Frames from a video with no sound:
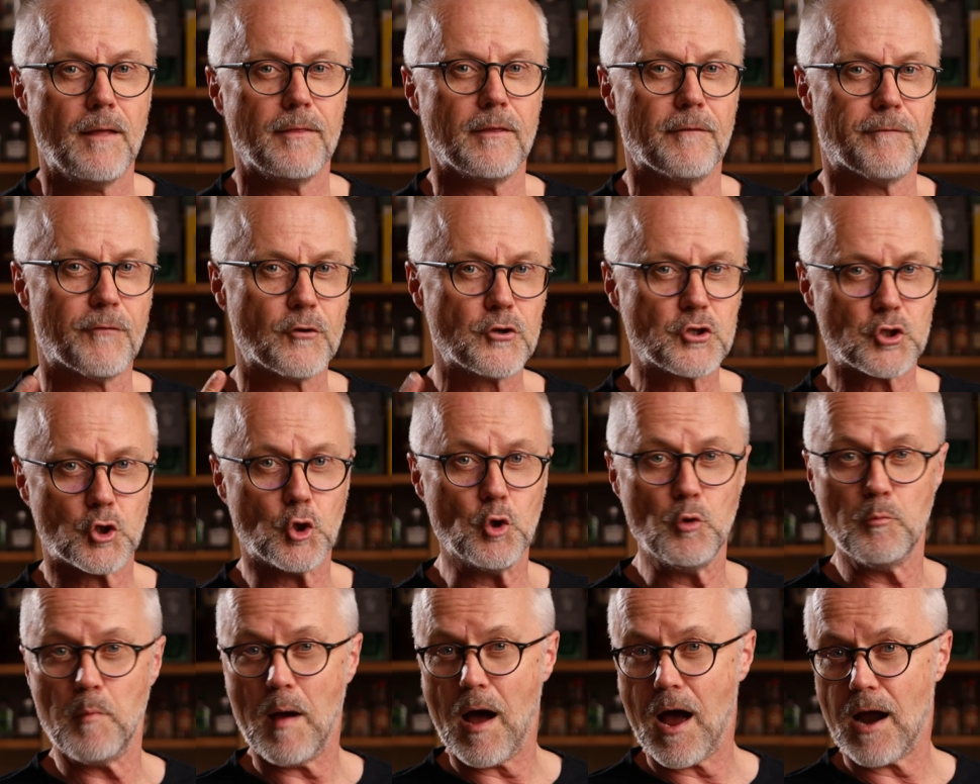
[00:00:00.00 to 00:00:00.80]
The first
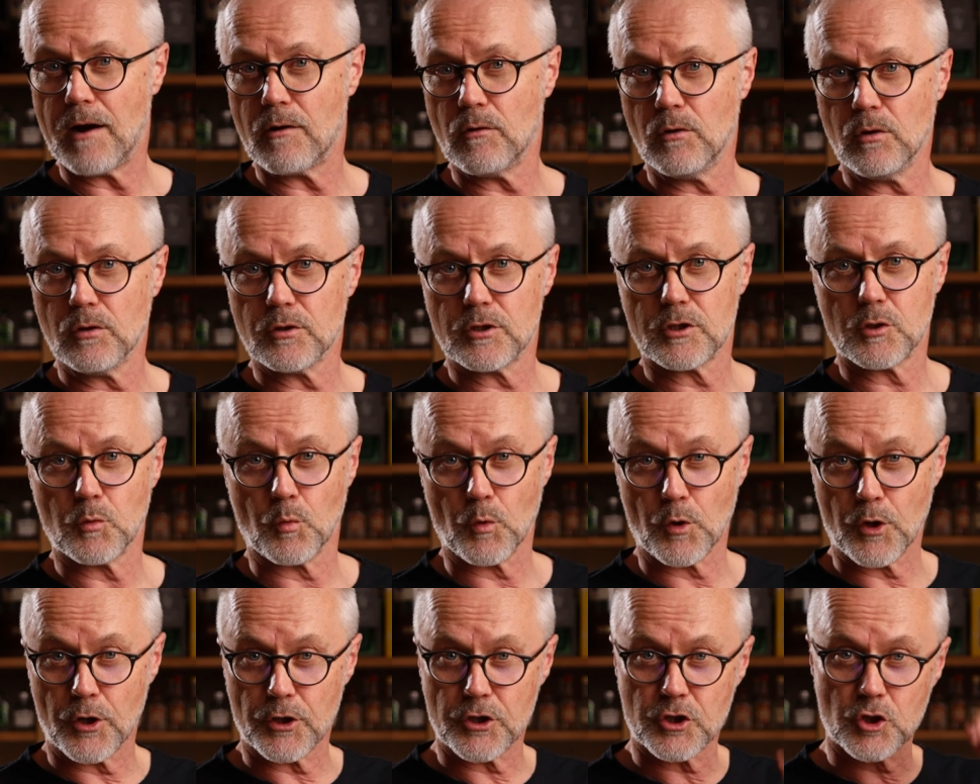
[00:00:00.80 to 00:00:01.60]
2 barrels
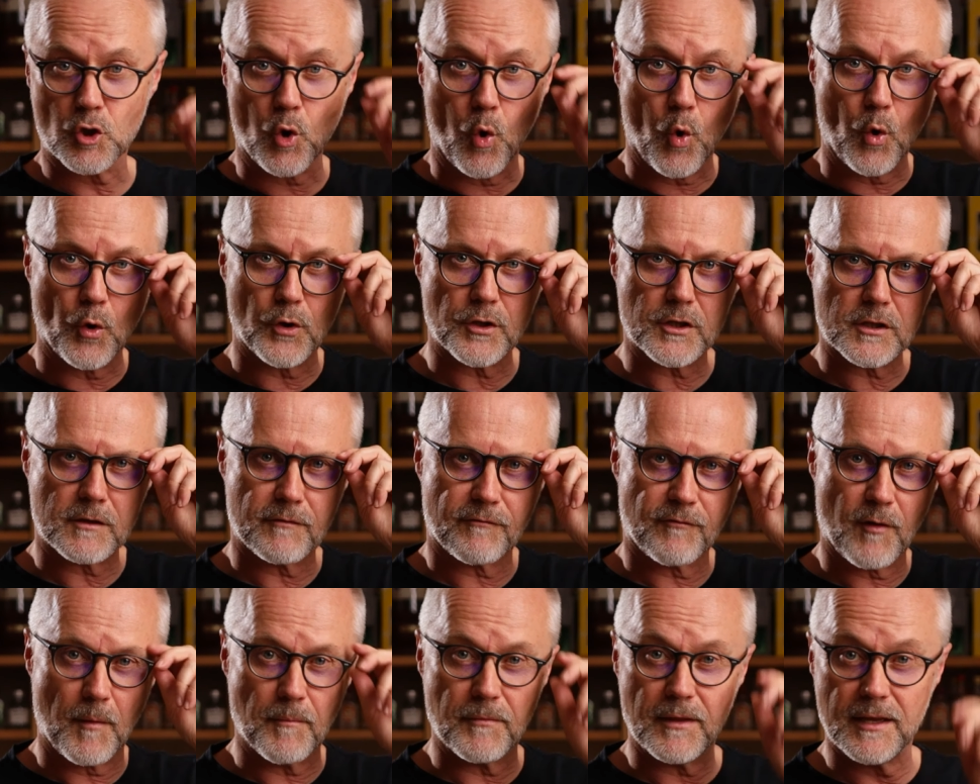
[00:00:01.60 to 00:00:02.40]
were
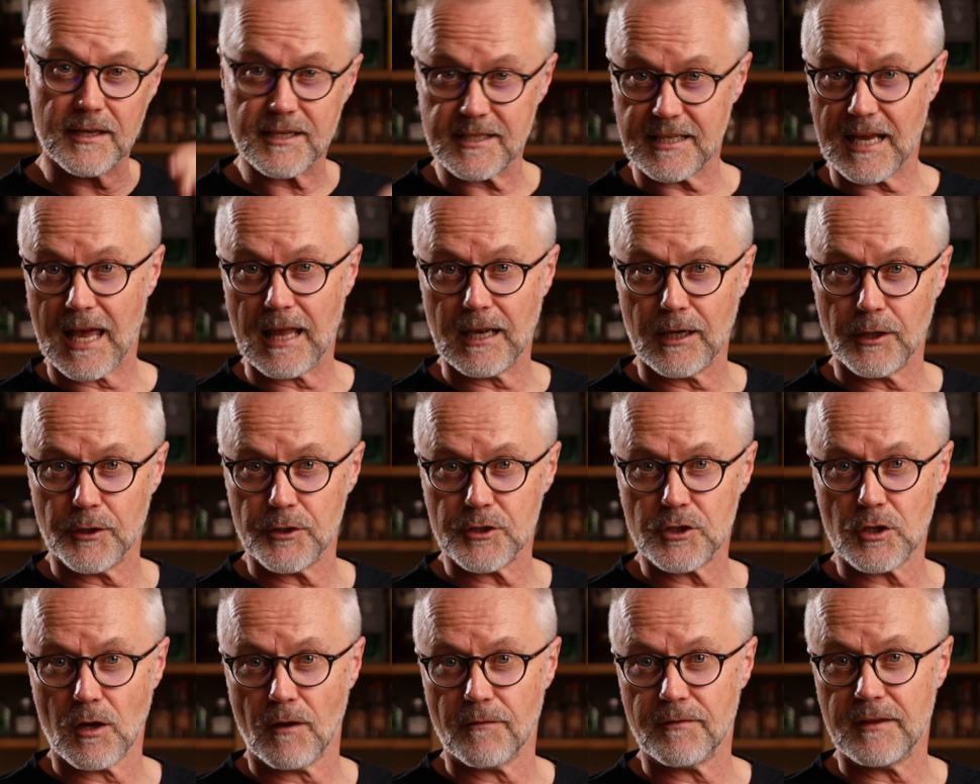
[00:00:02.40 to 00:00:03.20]
sourced from the
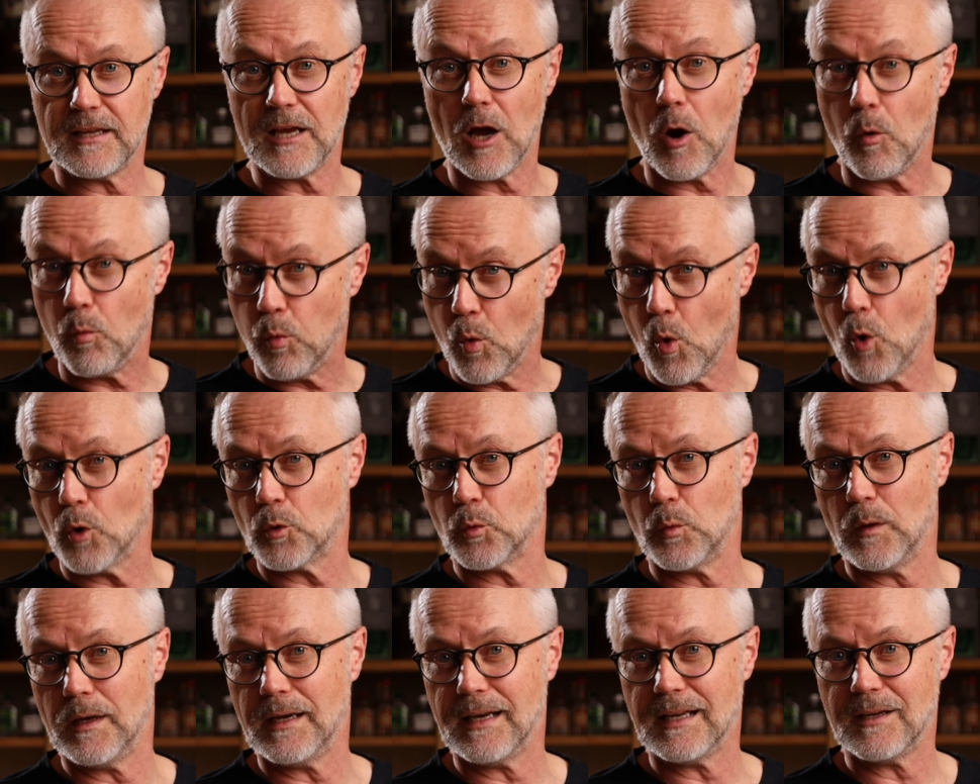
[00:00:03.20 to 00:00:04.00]
cellars of the
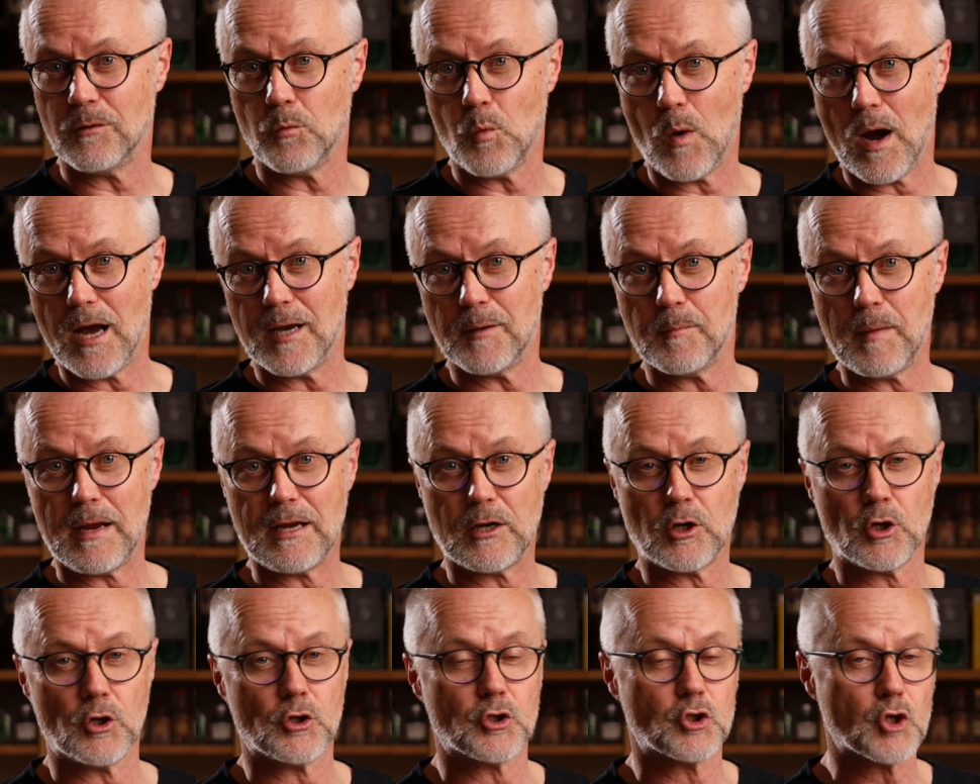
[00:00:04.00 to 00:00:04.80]
award-winning
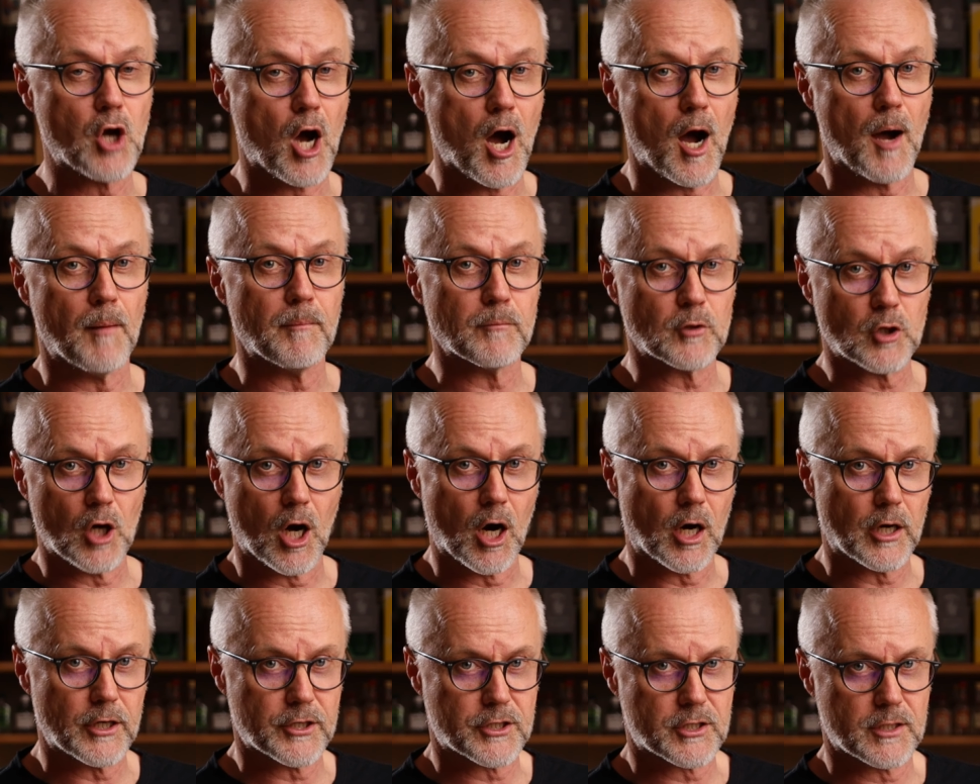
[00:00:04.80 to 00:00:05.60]
winemaker Tom
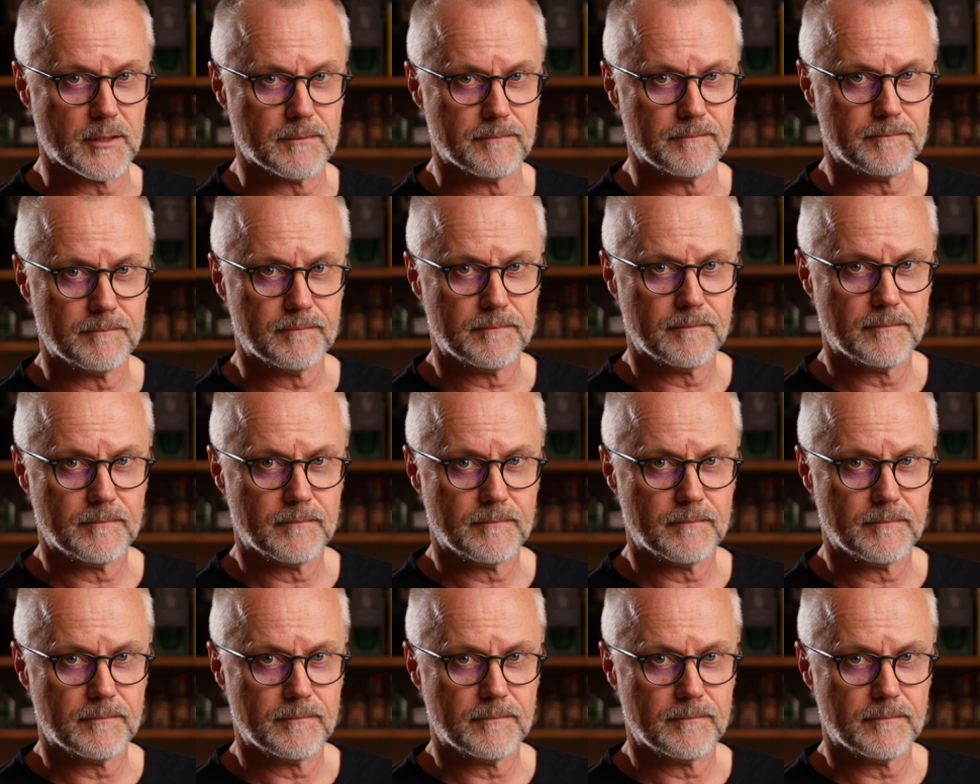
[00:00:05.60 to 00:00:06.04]
Carson.